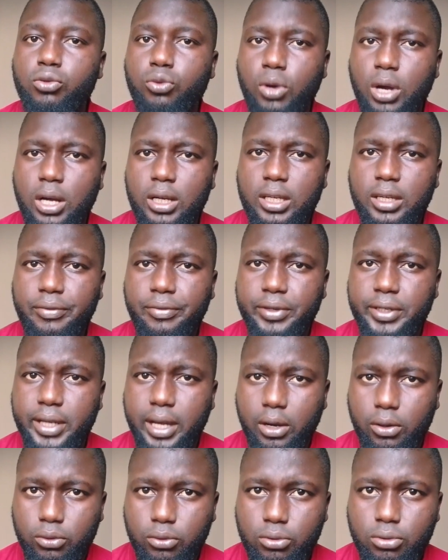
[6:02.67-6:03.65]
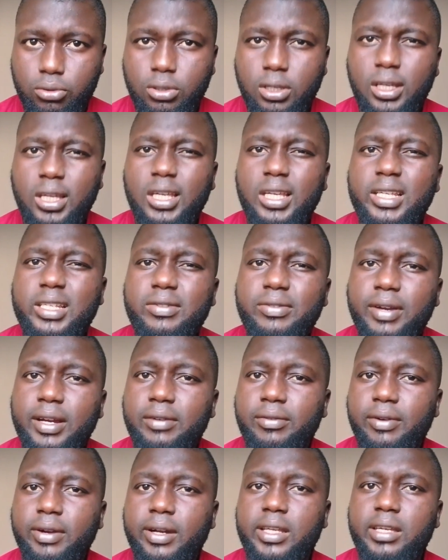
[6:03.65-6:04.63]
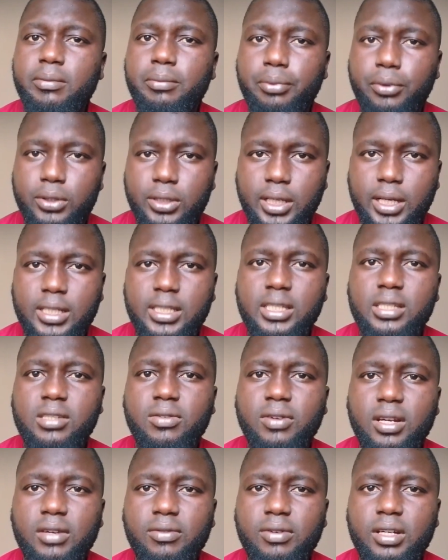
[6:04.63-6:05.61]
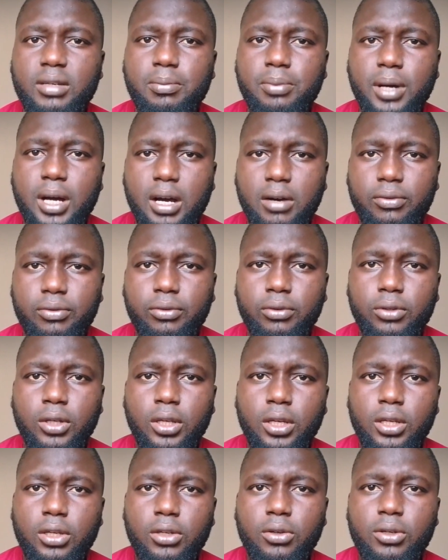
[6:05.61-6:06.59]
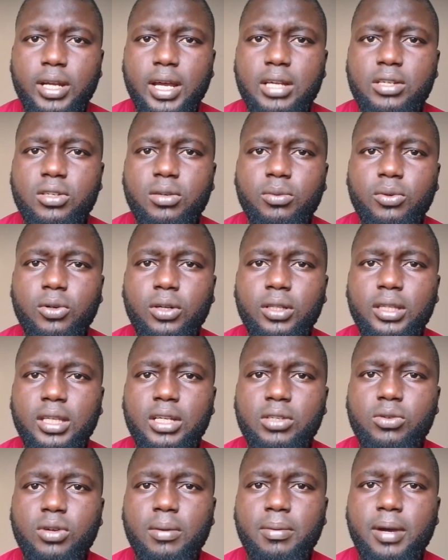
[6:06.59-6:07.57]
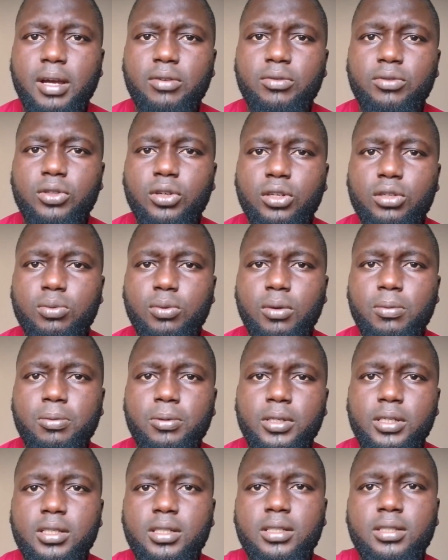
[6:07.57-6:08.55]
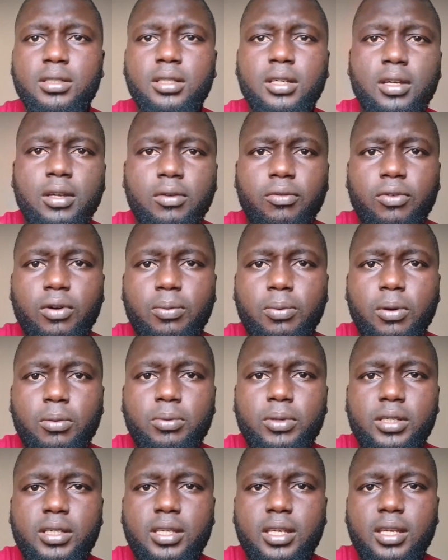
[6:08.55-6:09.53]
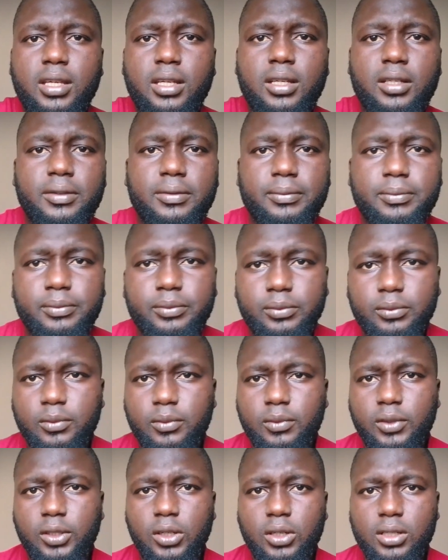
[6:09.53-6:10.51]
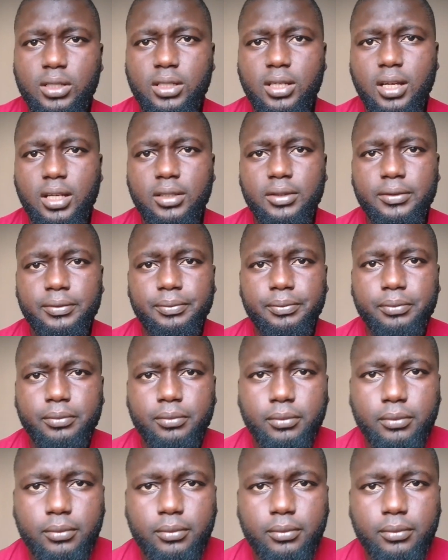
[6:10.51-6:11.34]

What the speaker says: you are giving out is very important. It's very powerful. There are some content whereby you just publish for publish sake. You understand?